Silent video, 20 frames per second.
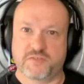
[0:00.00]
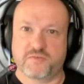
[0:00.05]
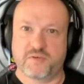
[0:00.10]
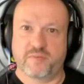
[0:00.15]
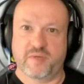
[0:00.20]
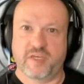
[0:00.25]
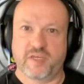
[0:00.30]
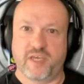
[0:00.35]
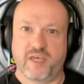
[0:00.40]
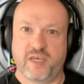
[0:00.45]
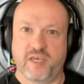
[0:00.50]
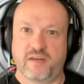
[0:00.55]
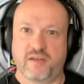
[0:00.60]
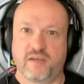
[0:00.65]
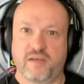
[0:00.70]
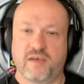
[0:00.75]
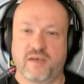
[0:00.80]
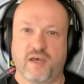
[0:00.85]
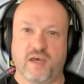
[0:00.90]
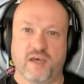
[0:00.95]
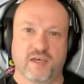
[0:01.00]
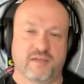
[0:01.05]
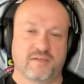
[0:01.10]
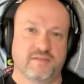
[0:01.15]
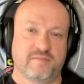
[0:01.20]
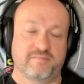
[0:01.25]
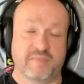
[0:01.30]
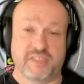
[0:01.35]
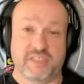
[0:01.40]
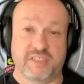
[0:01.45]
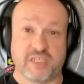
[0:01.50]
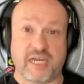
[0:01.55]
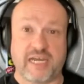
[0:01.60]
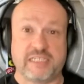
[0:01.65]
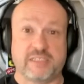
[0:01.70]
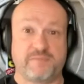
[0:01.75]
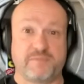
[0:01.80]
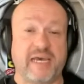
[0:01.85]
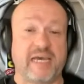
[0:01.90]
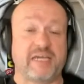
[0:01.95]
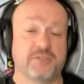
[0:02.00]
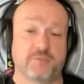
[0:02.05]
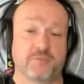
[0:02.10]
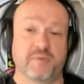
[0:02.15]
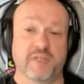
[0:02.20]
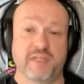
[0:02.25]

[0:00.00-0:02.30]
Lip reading: from again? Besides Patrick